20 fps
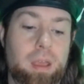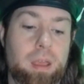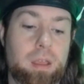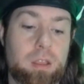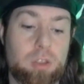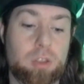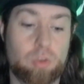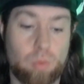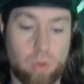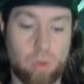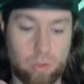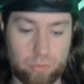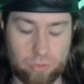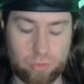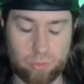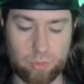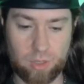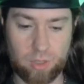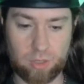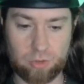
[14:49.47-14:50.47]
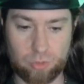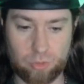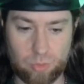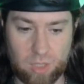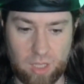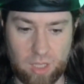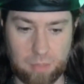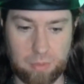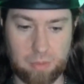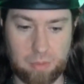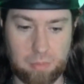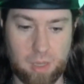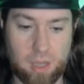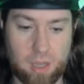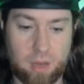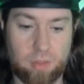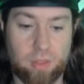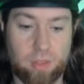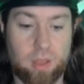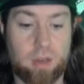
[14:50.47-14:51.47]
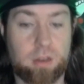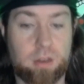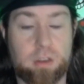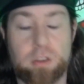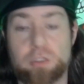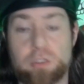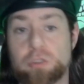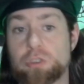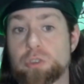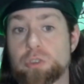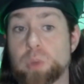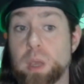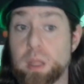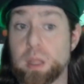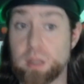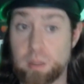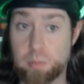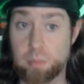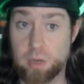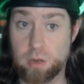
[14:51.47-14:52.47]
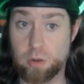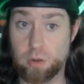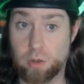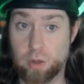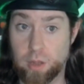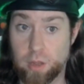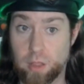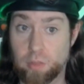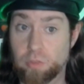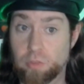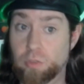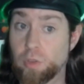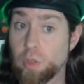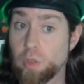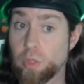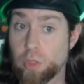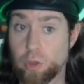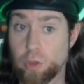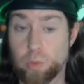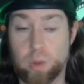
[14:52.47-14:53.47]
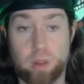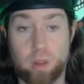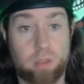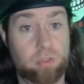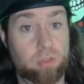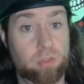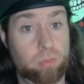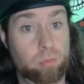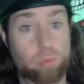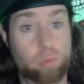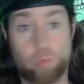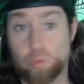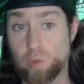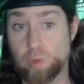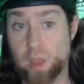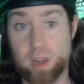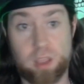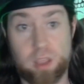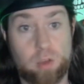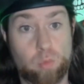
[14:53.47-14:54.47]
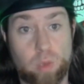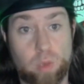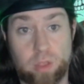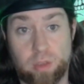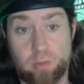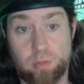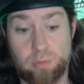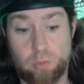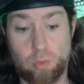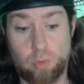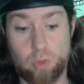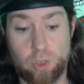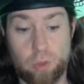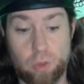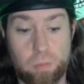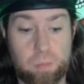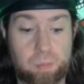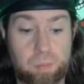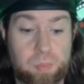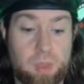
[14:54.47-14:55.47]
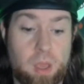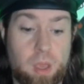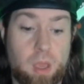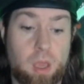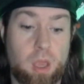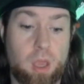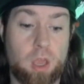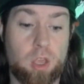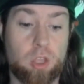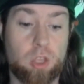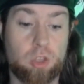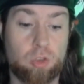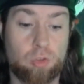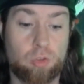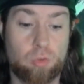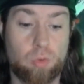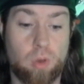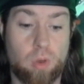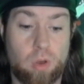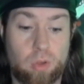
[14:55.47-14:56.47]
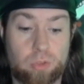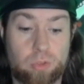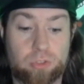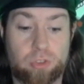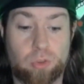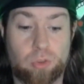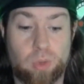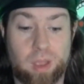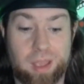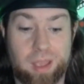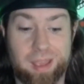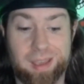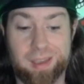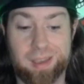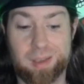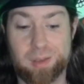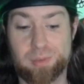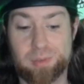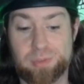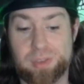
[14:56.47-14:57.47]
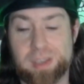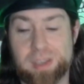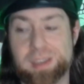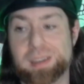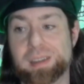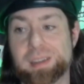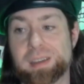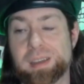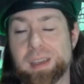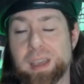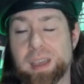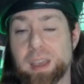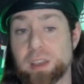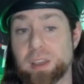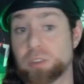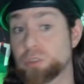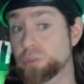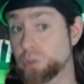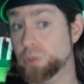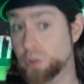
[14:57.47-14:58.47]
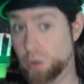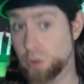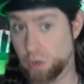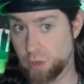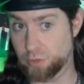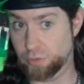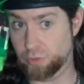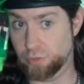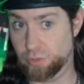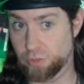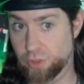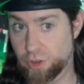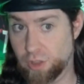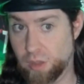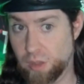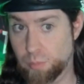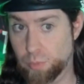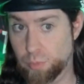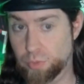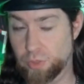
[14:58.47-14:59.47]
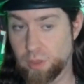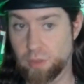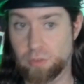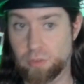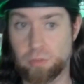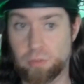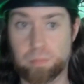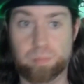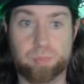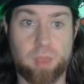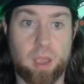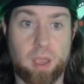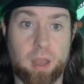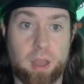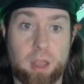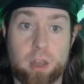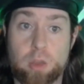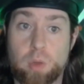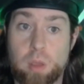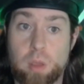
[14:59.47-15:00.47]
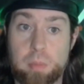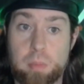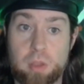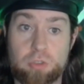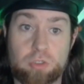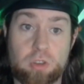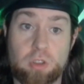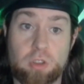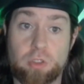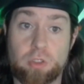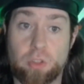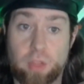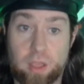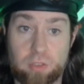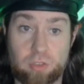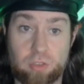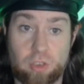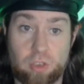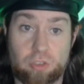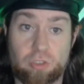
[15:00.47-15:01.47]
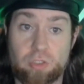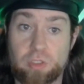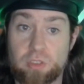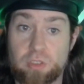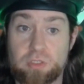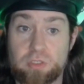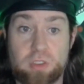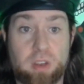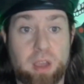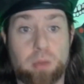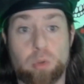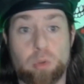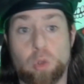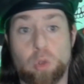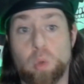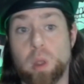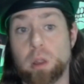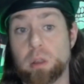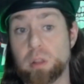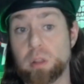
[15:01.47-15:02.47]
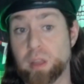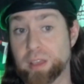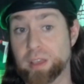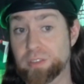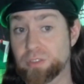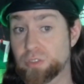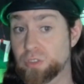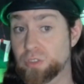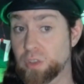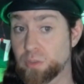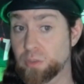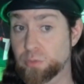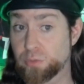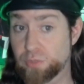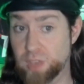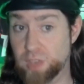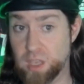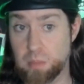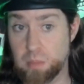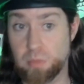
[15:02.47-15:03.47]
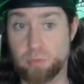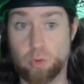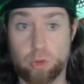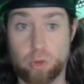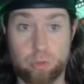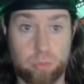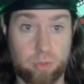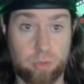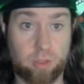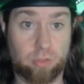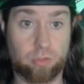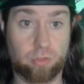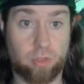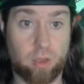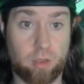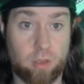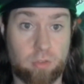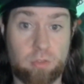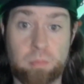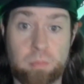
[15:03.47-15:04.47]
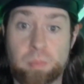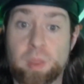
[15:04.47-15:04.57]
You also need to keep in mind that in addition to a limited audience, though it is ready and willing for you, you also have extra costs that come with these. and I know I mentioned in the last section these did not require a licensing fee before you release things.